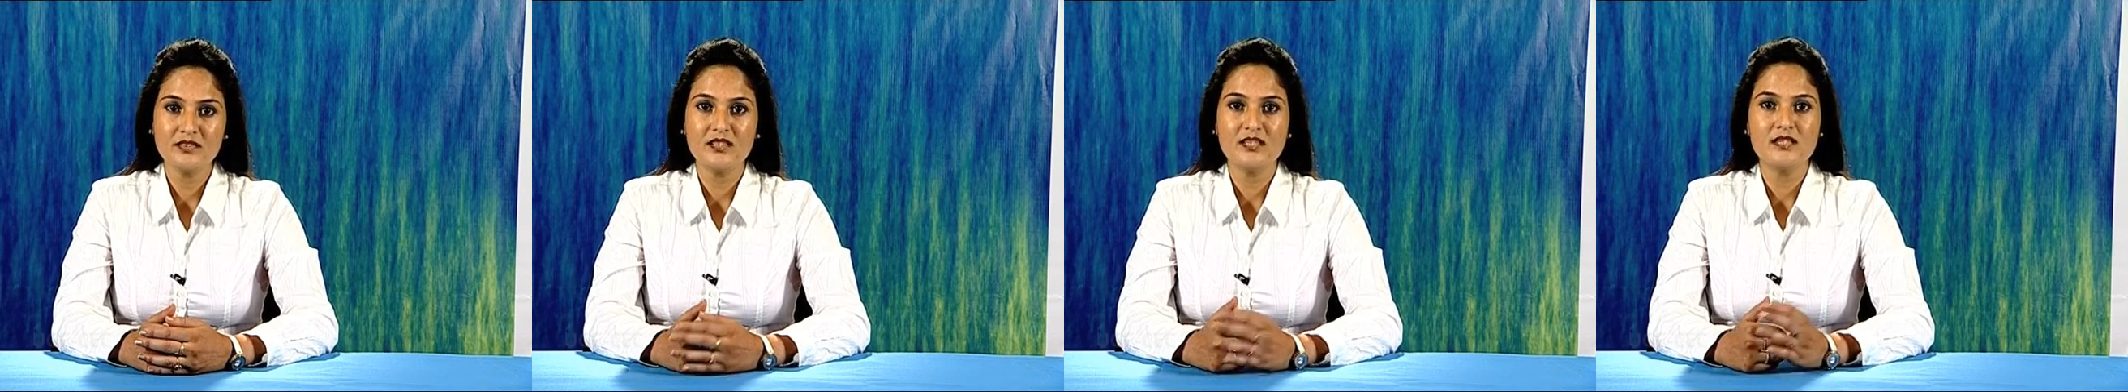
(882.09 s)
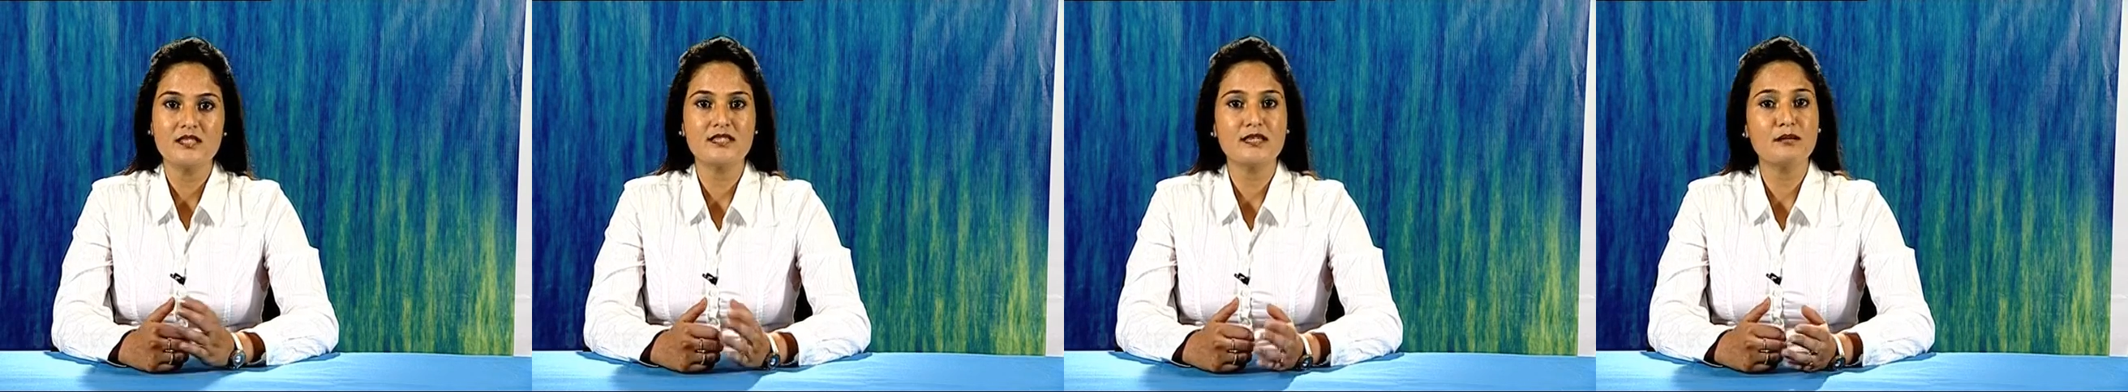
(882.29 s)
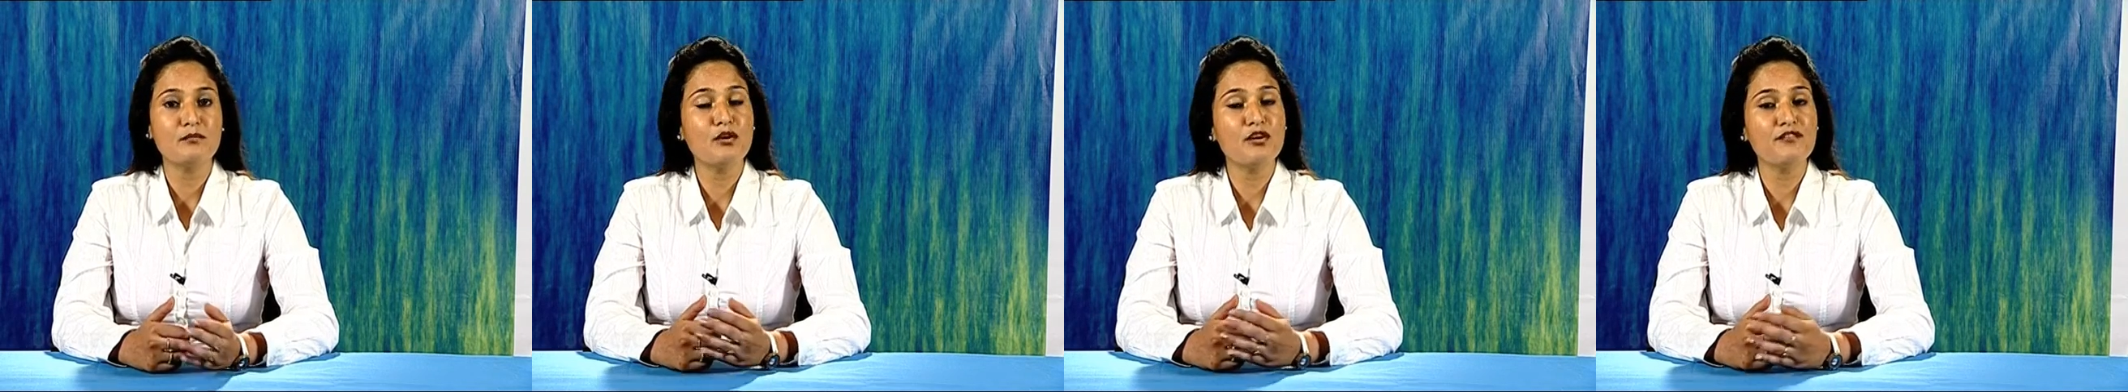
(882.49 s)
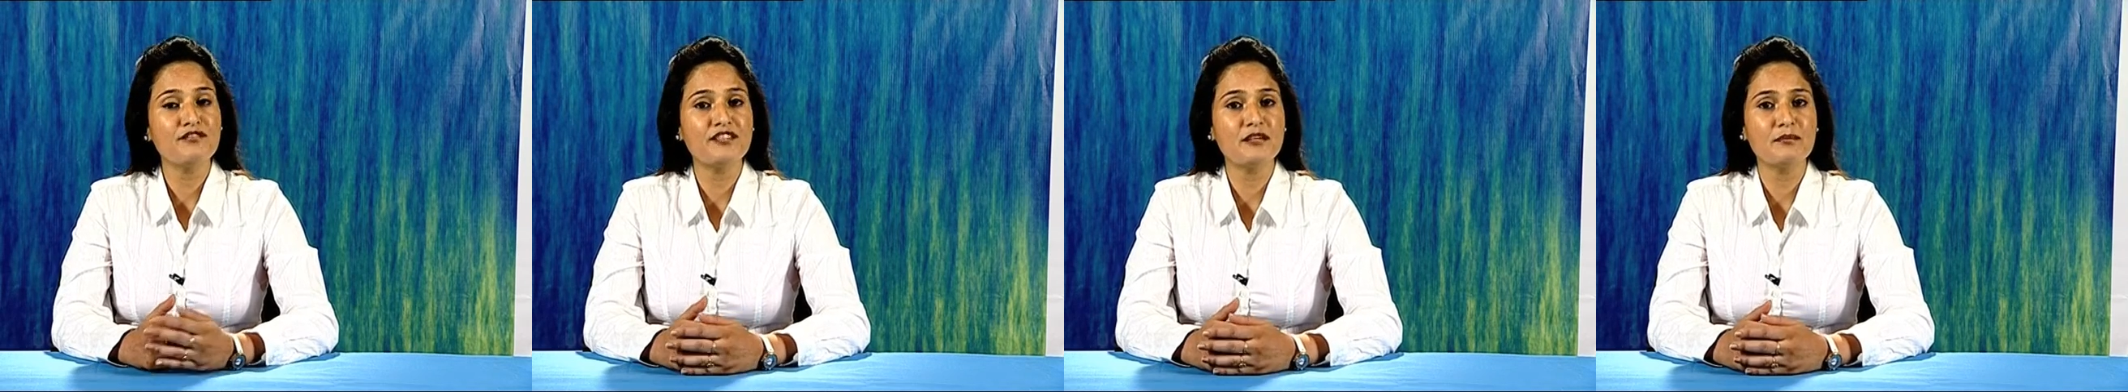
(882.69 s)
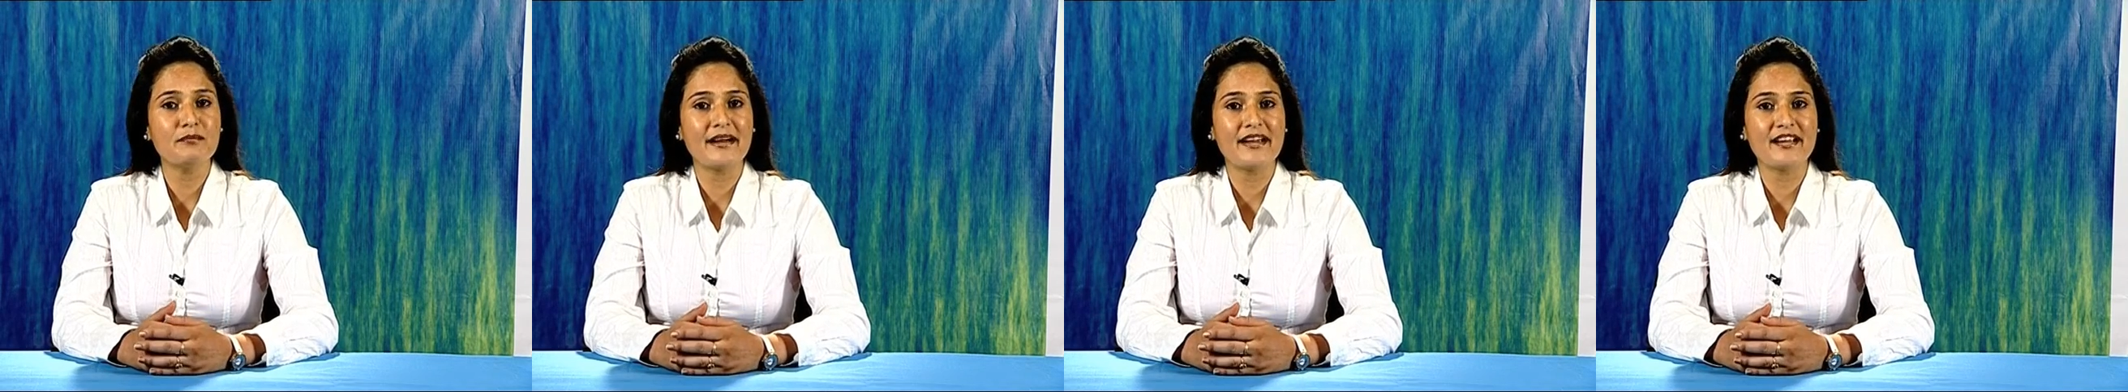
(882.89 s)
Some of
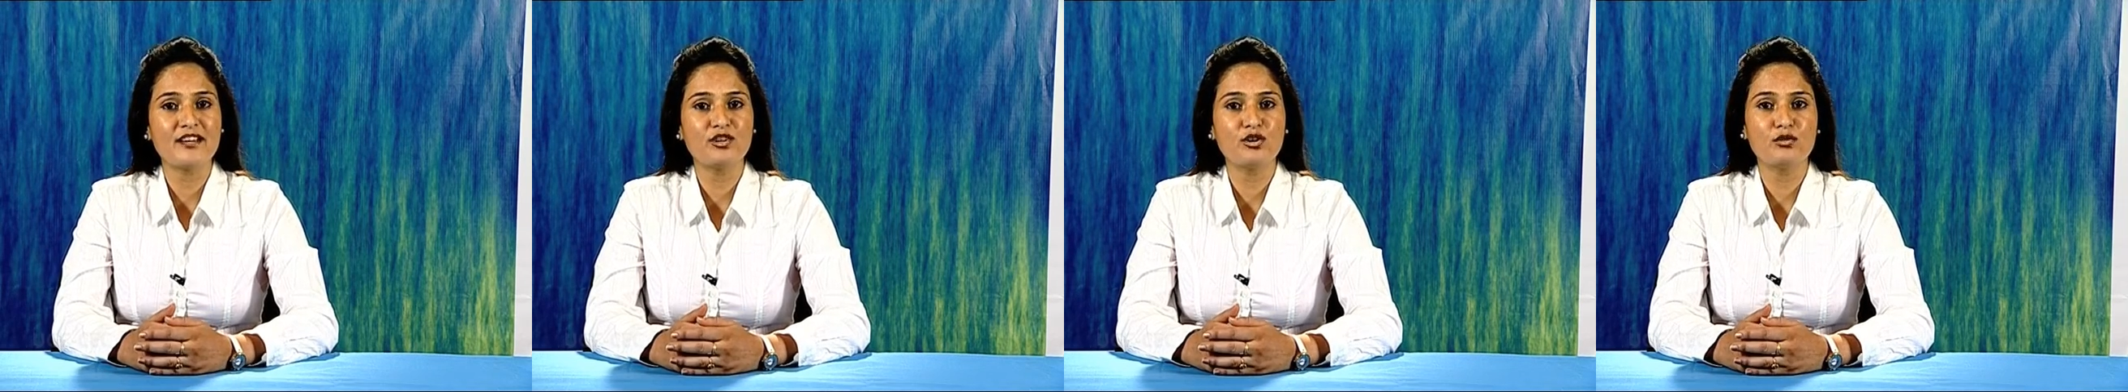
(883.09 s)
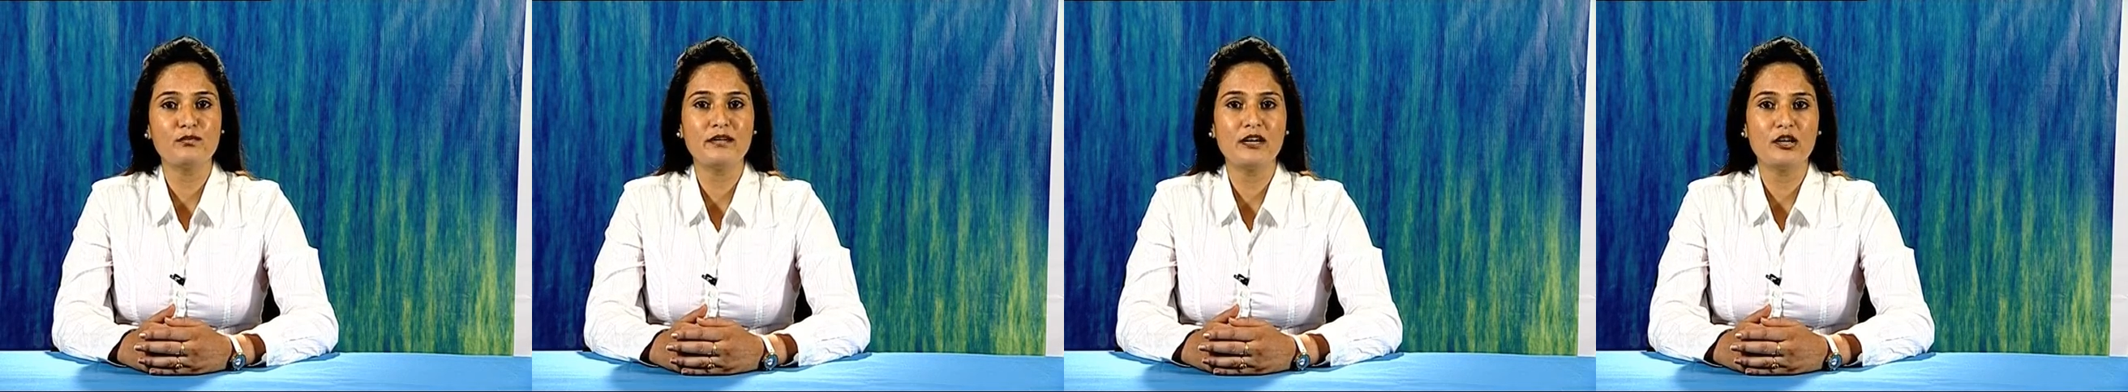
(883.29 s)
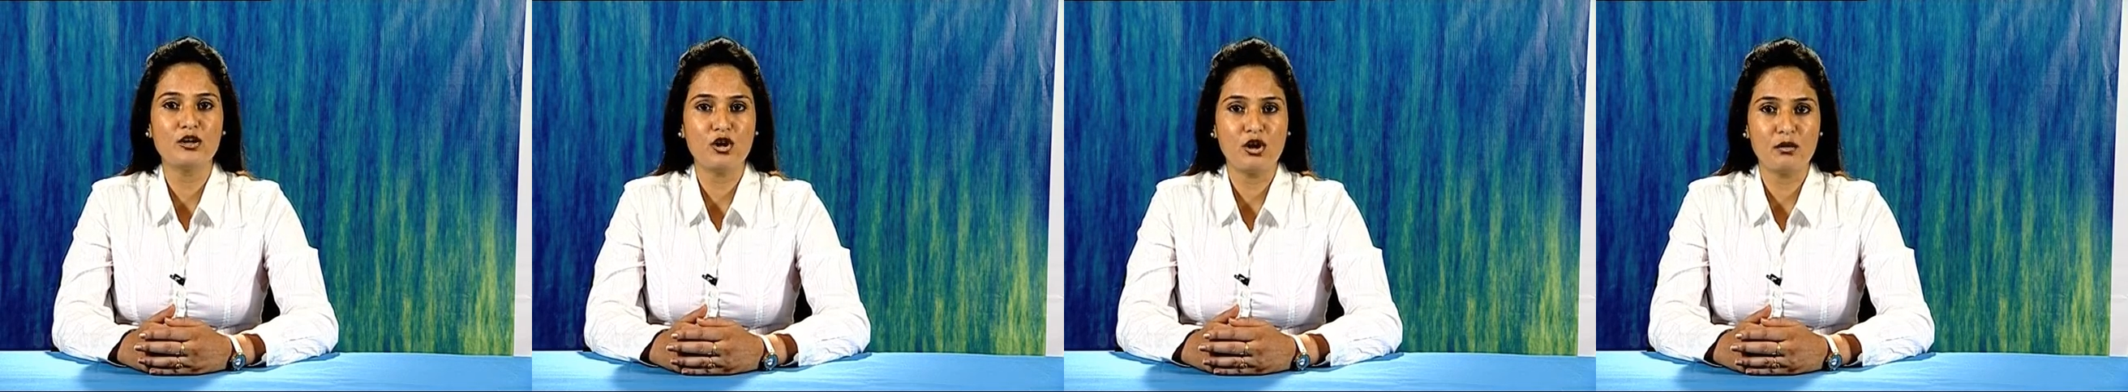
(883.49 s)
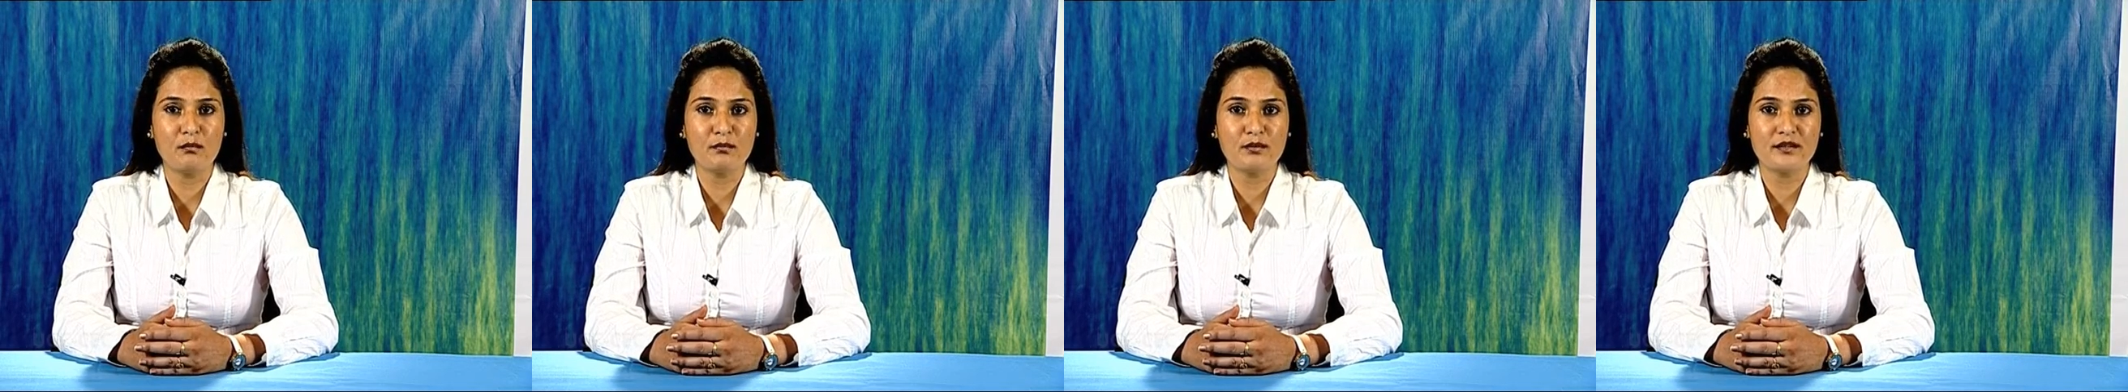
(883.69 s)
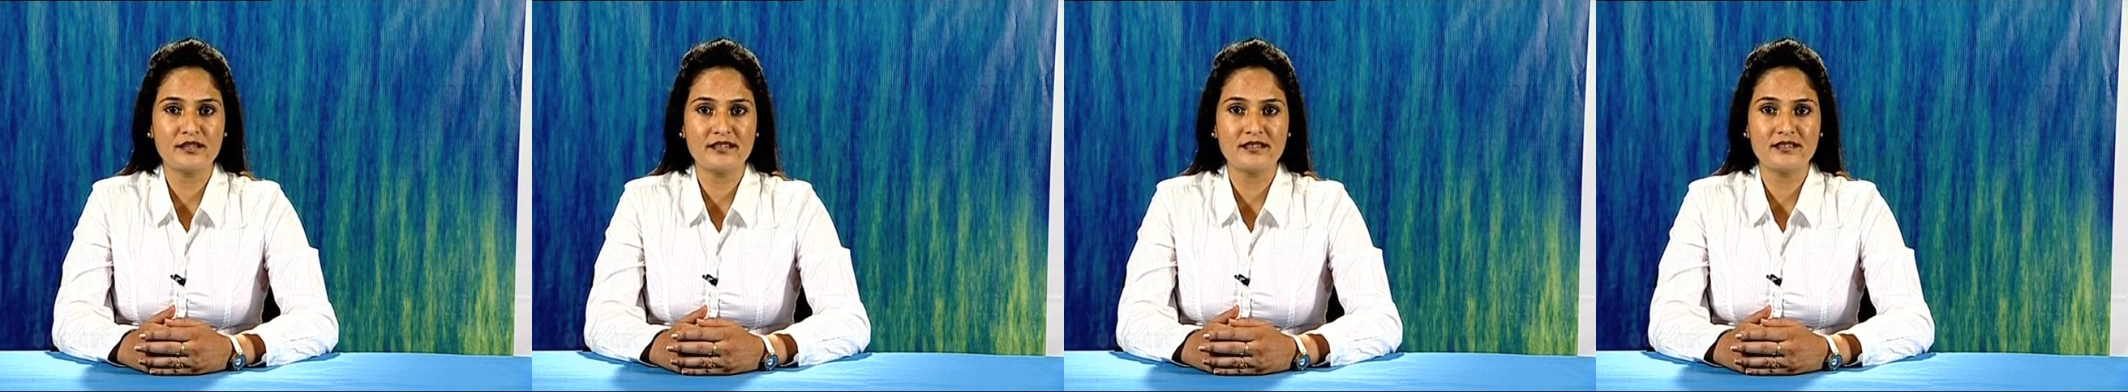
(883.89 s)
the microbial
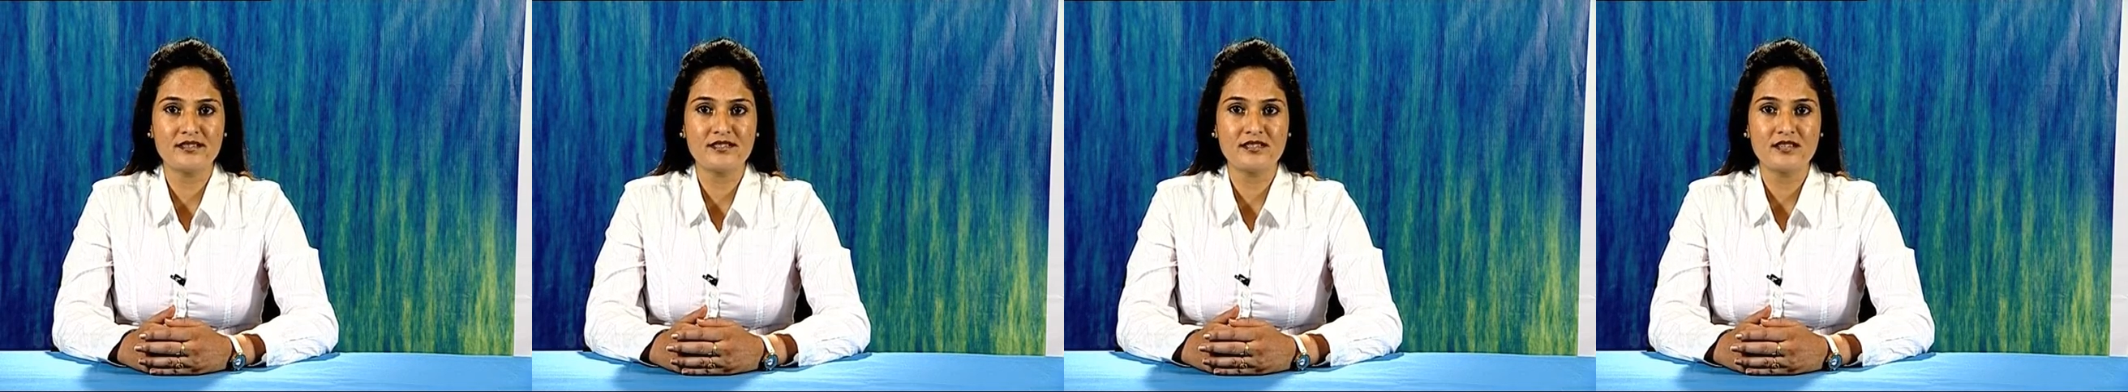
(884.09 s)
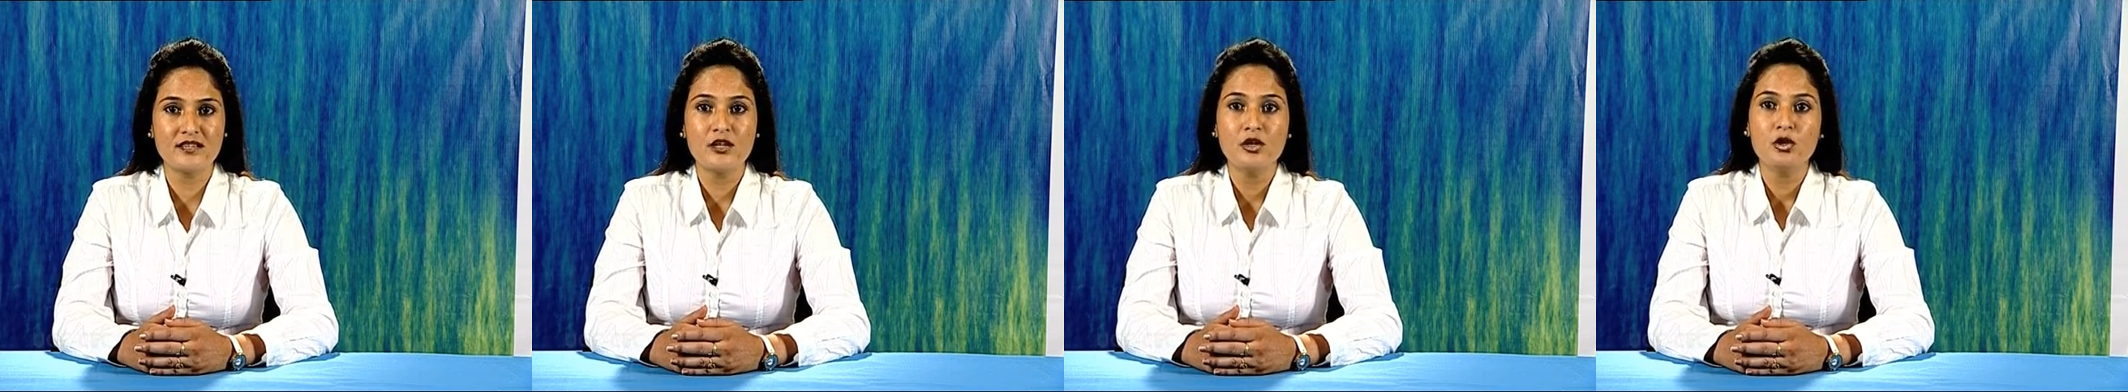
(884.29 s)
components